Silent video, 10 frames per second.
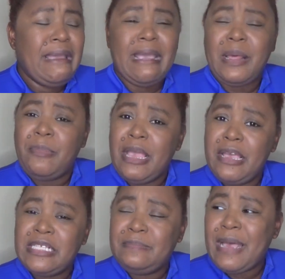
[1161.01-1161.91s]
and I
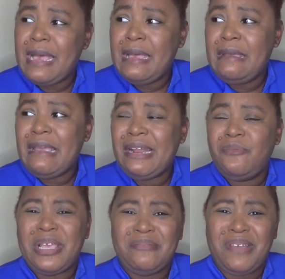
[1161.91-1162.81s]
passed by and I
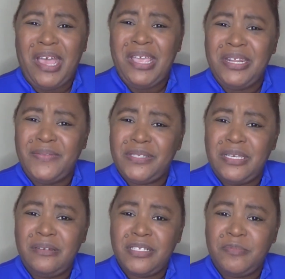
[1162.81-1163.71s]
went, I ain't never
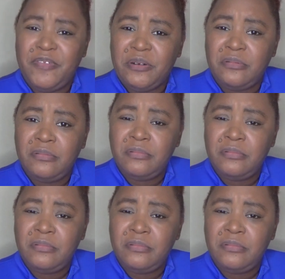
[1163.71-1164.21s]
seen this before.